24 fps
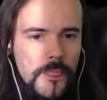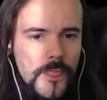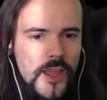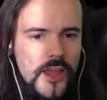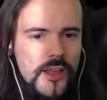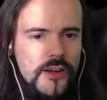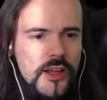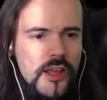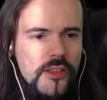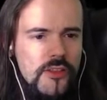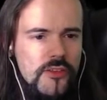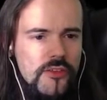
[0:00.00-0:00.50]

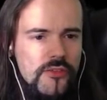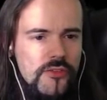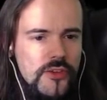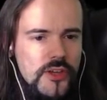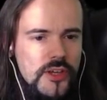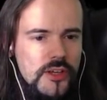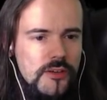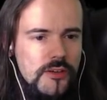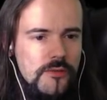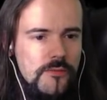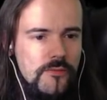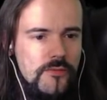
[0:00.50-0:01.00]
Another
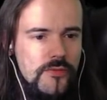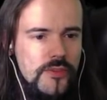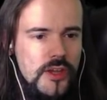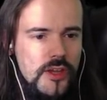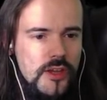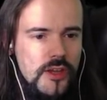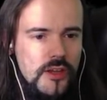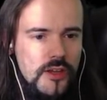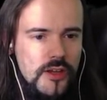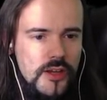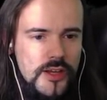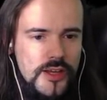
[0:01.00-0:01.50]
thing,
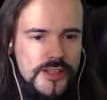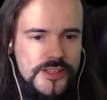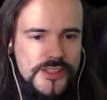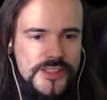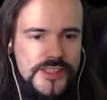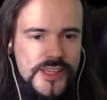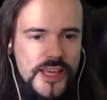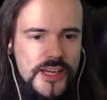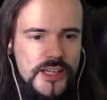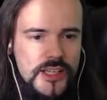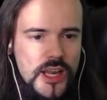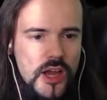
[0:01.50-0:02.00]

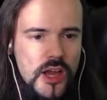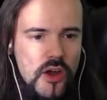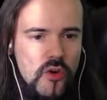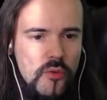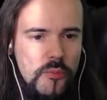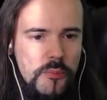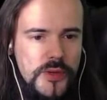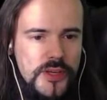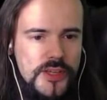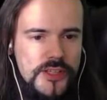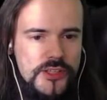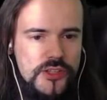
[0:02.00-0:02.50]
Zana now
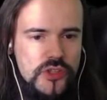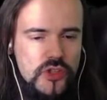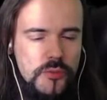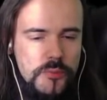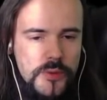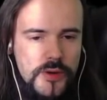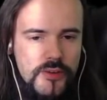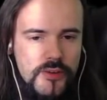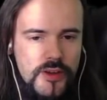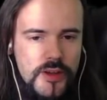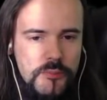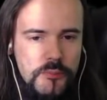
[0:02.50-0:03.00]
appears to
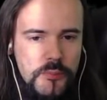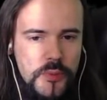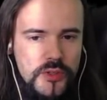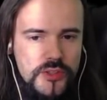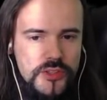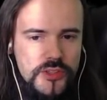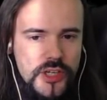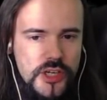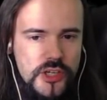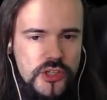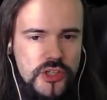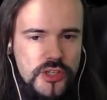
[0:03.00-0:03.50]
provide
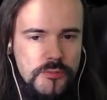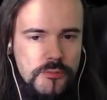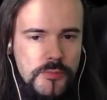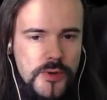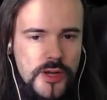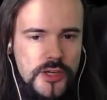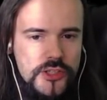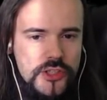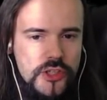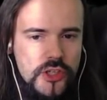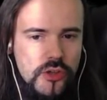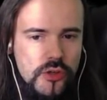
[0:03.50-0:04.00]
protection
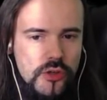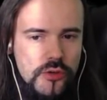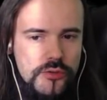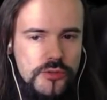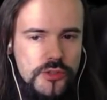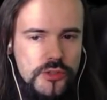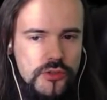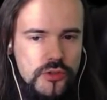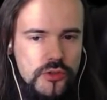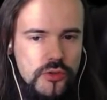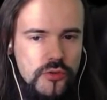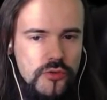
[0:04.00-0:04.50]
much
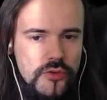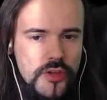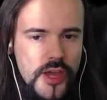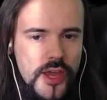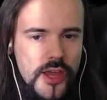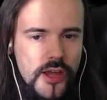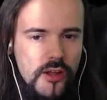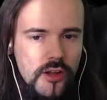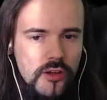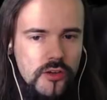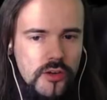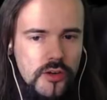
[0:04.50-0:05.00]
closer to
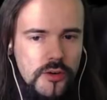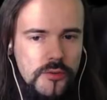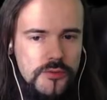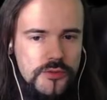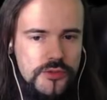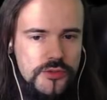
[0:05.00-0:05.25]
the Elder,